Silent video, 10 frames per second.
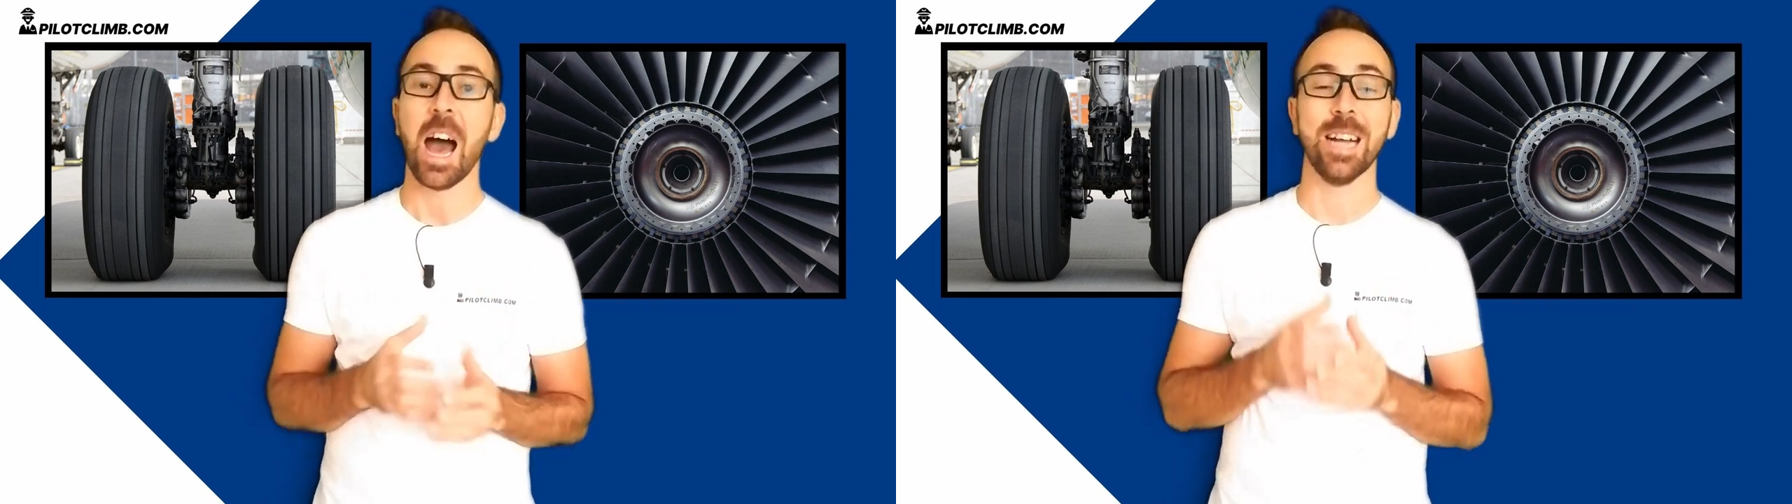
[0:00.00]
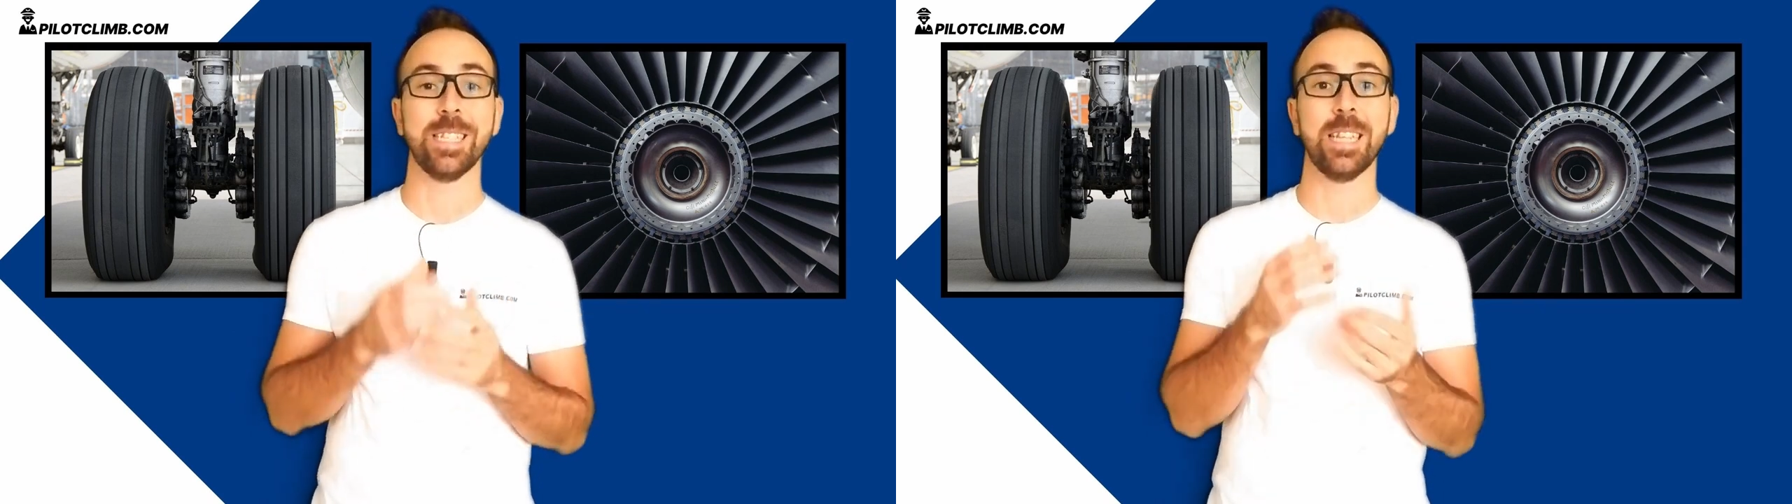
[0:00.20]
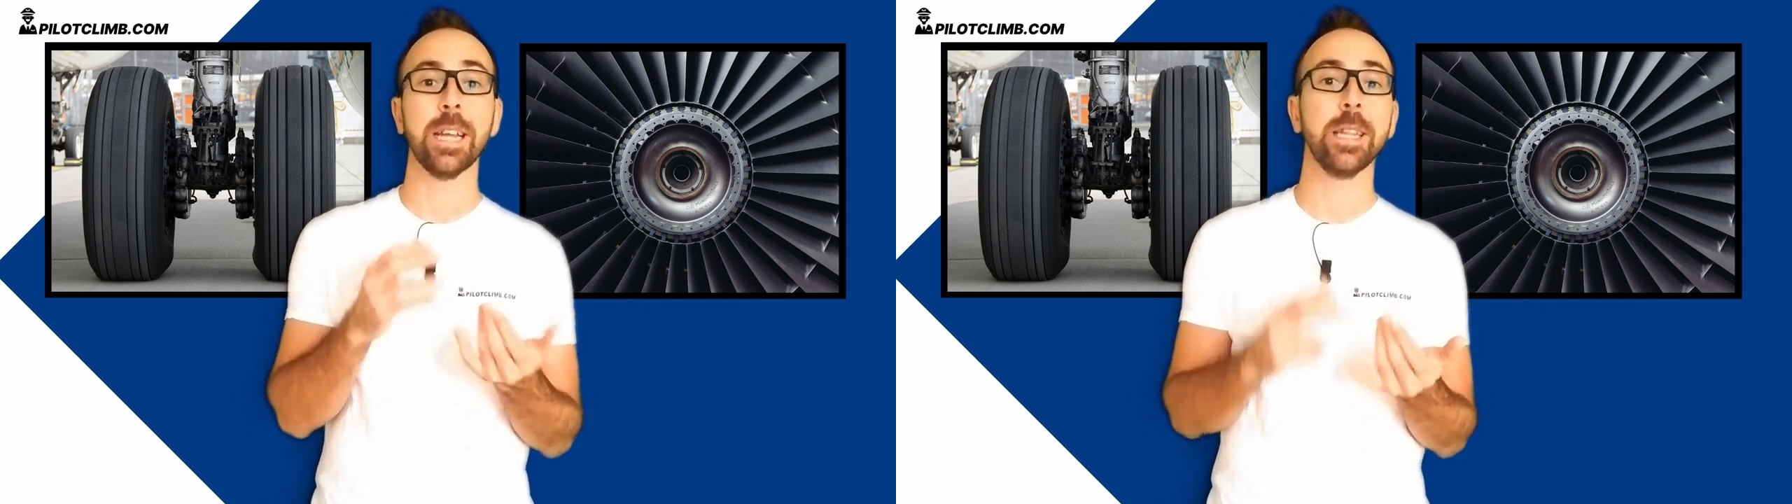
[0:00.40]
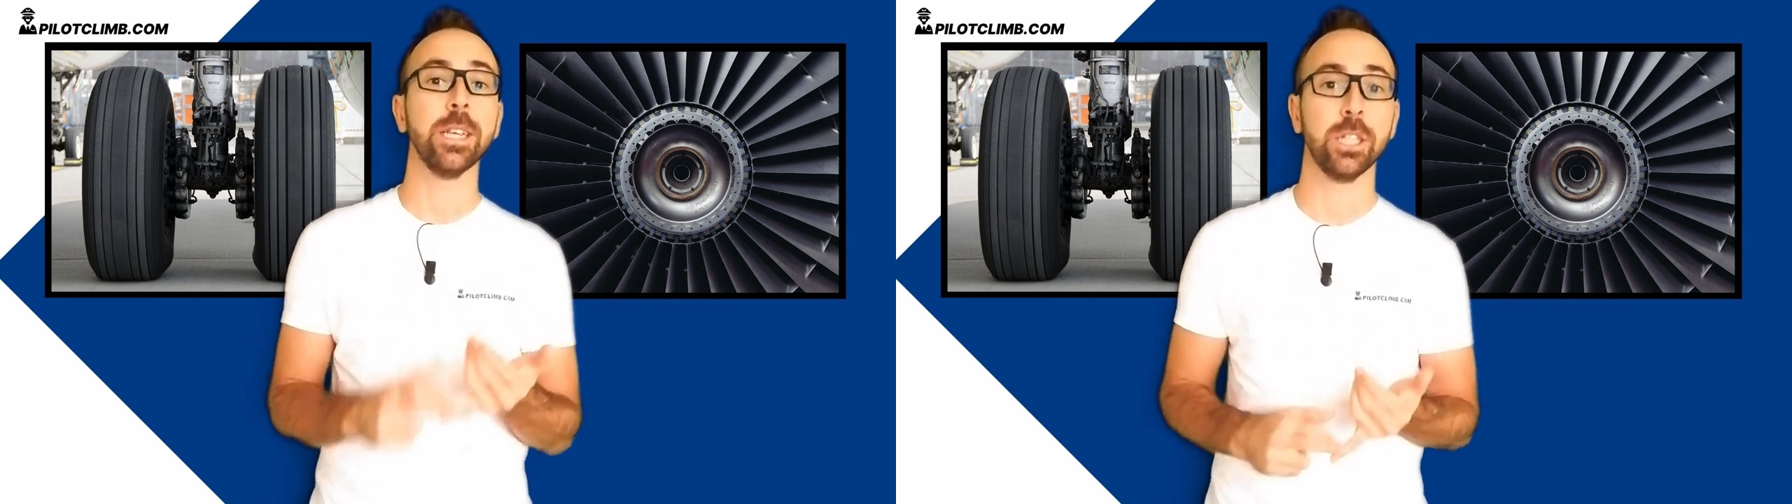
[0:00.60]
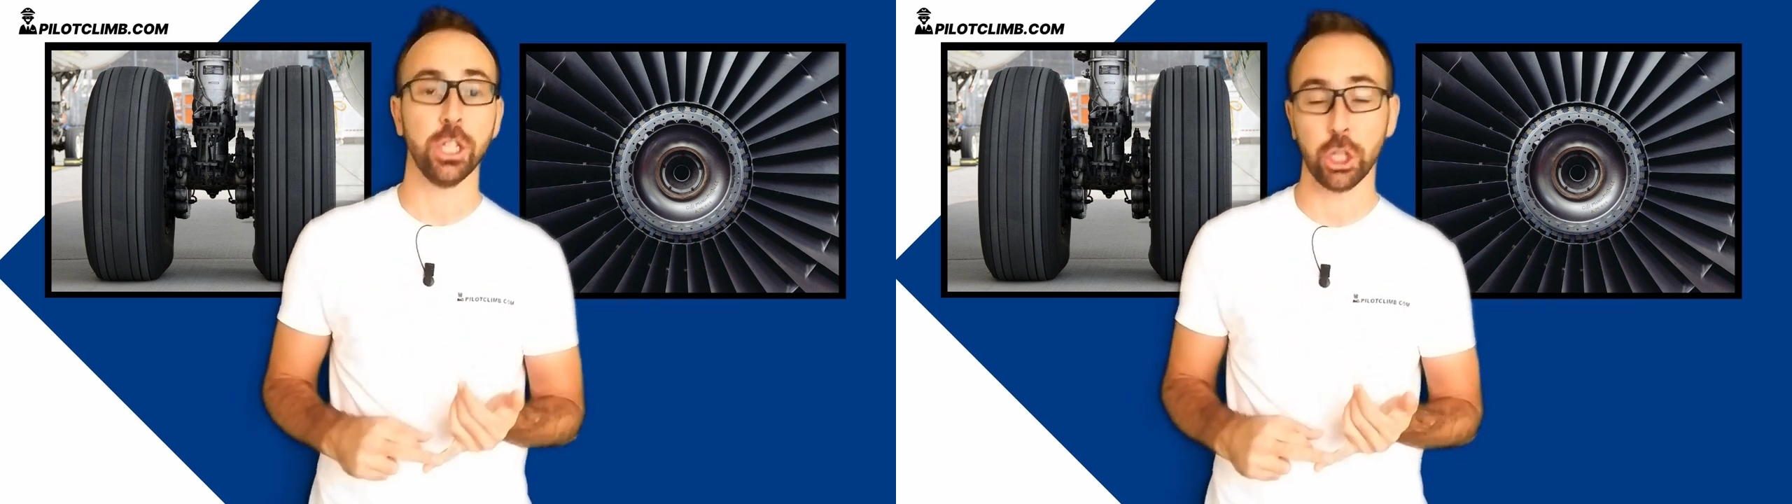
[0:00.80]
a
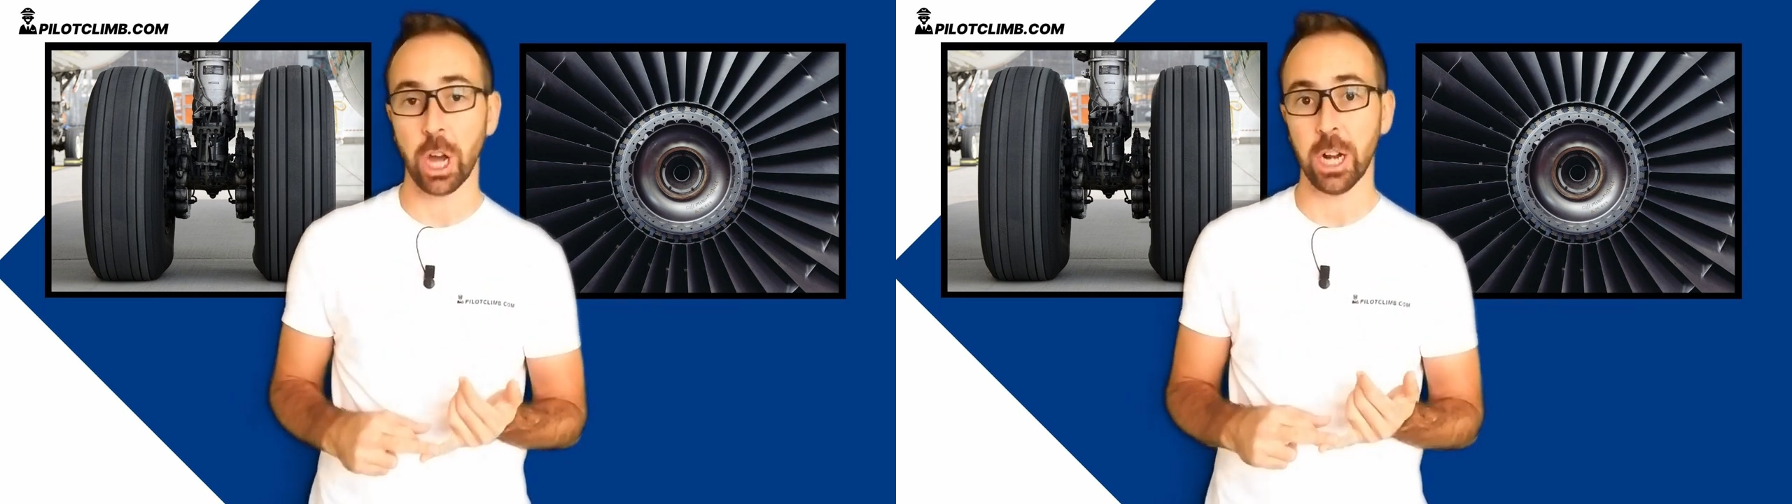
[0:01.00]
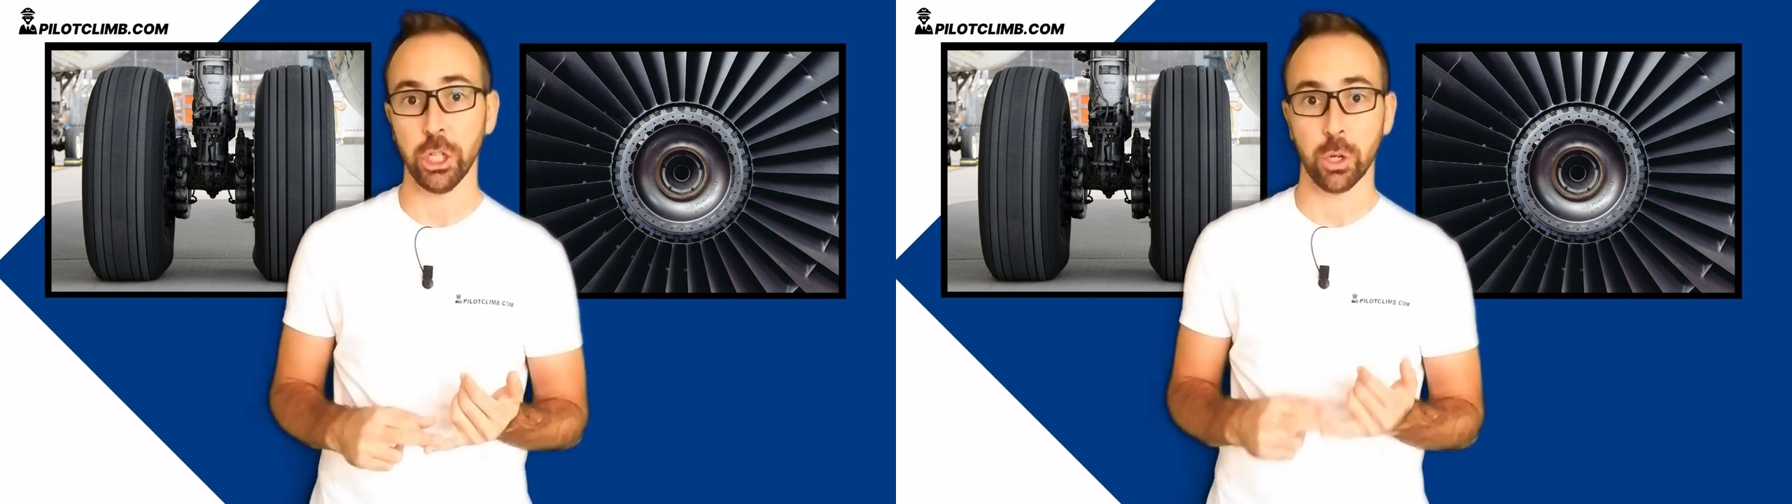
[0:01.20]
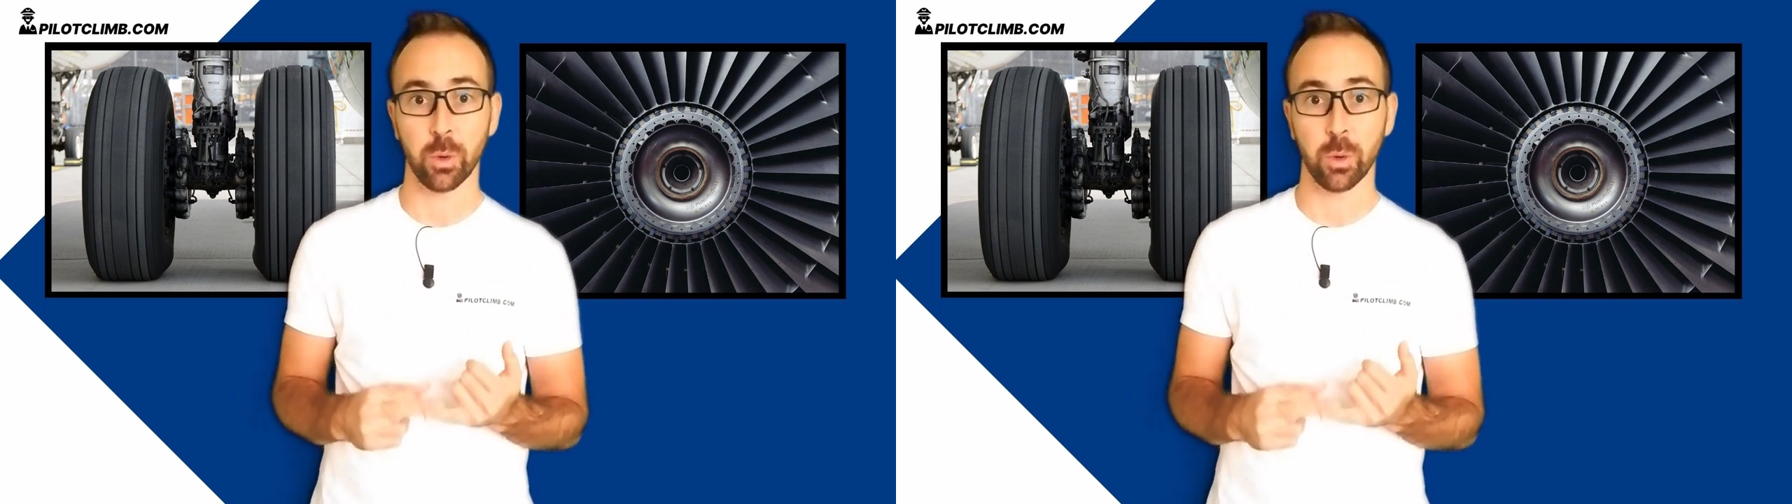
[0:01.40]
statics discharger,